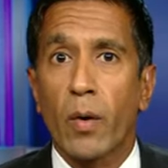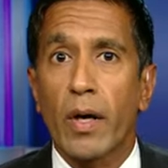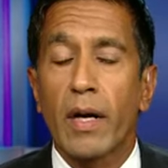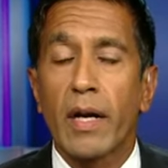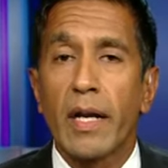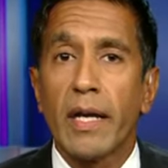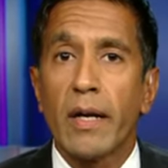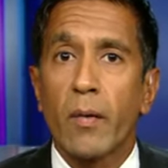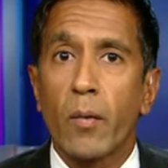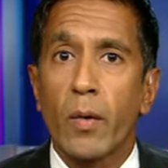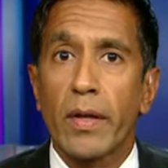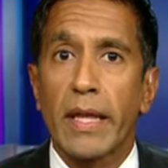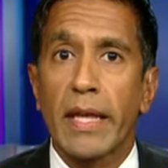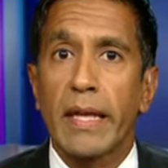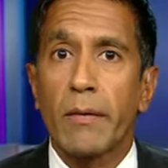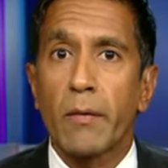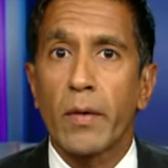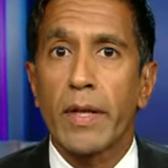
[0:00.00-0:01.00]
where
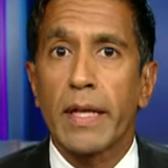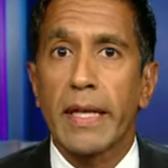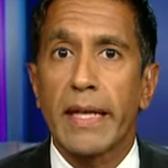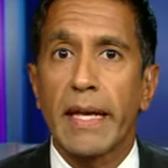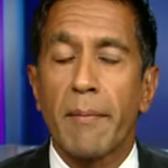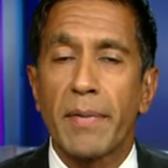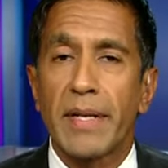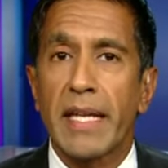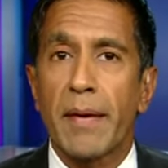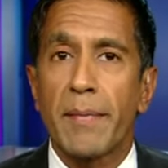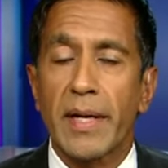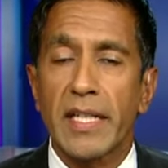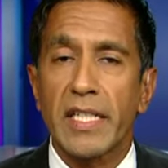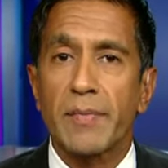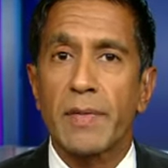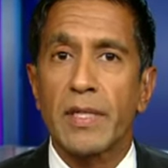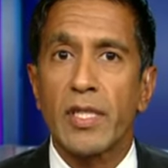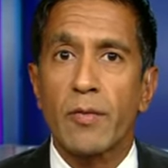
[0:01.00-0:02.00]
the epidemic
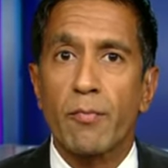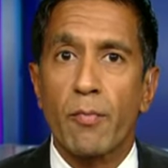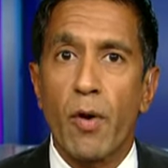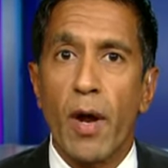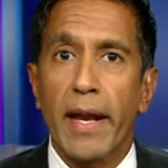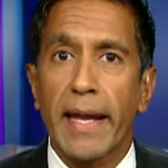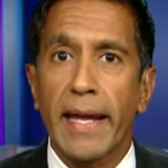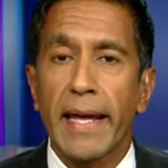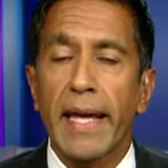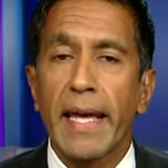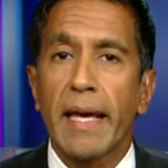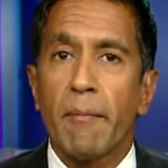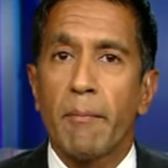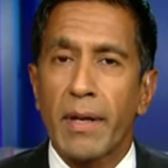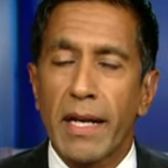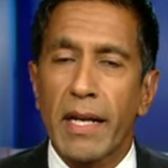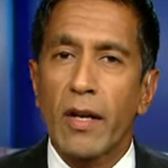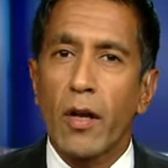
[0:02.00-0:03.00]
has been spreading.
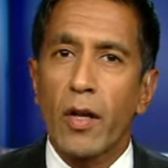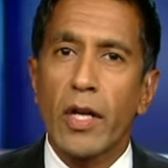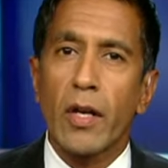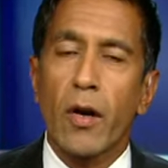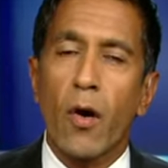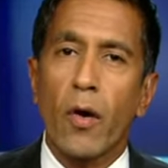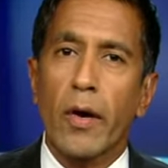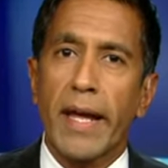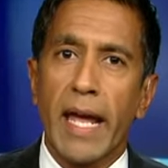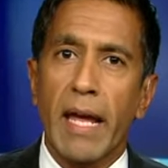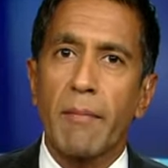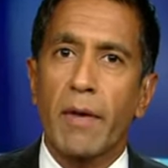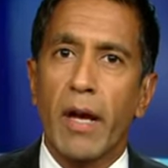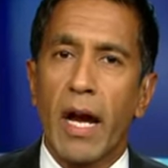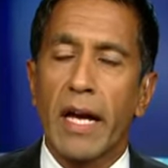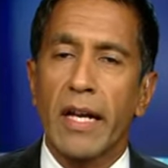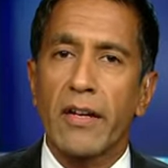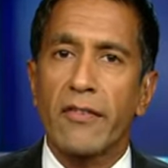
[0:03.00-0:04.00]
But it all came
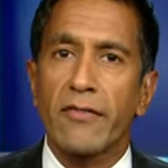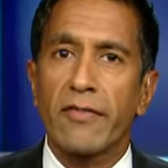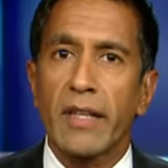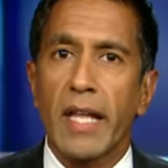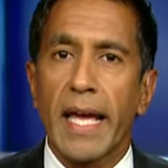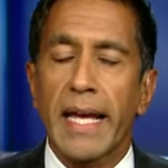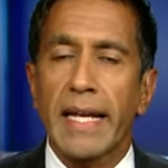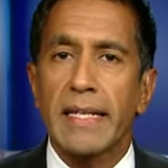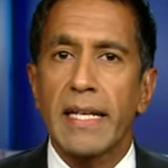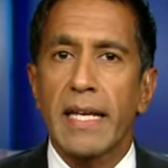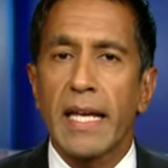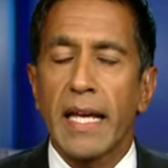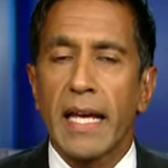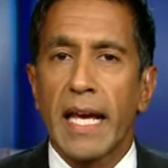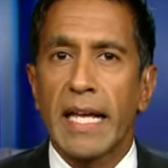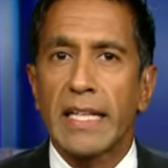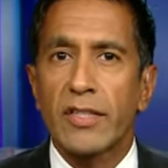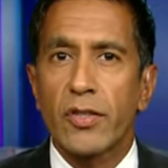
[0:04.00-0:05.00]
kind of late.
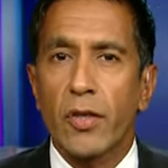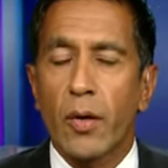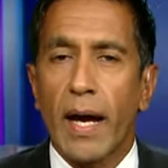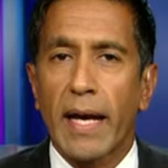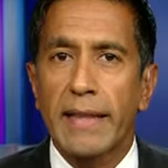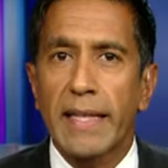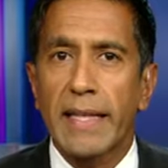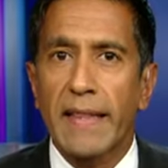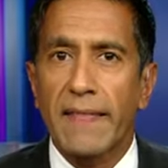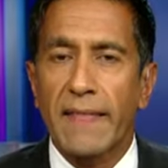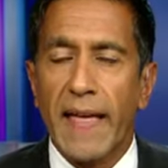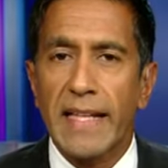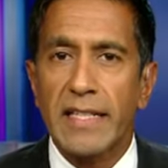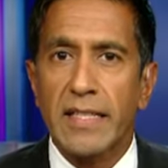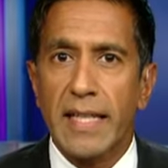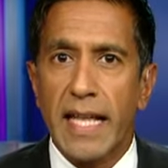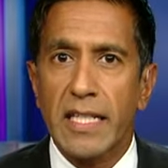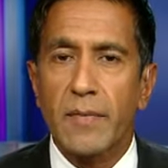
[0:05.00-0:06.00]
And so I think
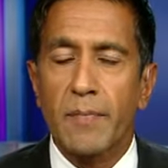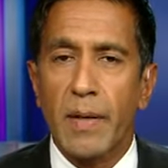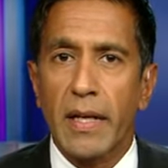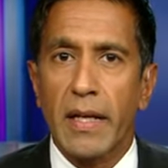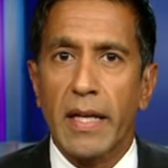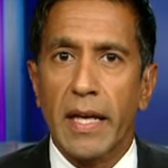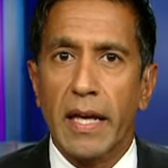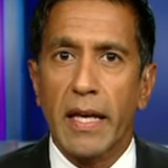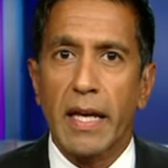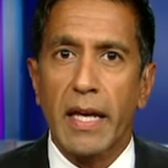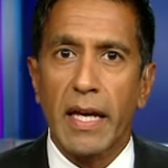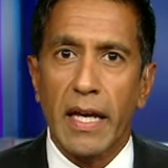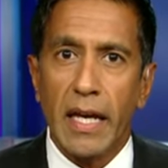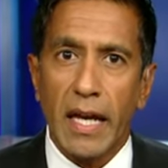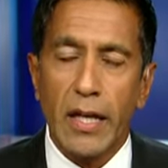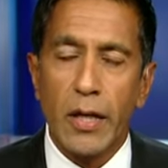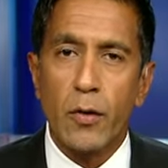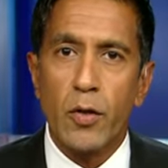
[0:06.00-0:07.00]
that's been
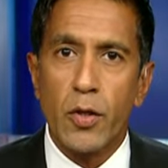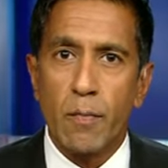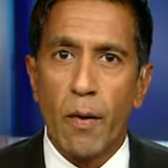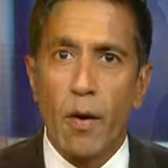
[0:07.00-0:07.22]
a huge